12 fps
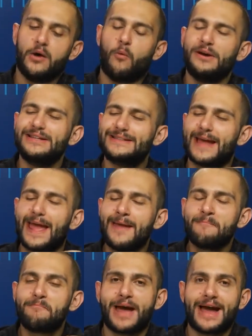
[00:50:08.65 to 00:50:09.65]
what is the
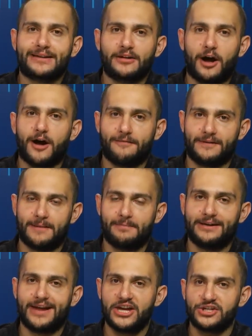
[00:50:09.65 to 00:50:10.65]
impact of an
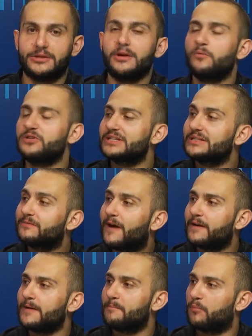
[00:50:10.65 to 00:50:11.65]
application, which is
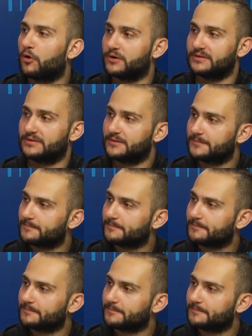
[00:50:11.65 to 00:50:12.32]
very important.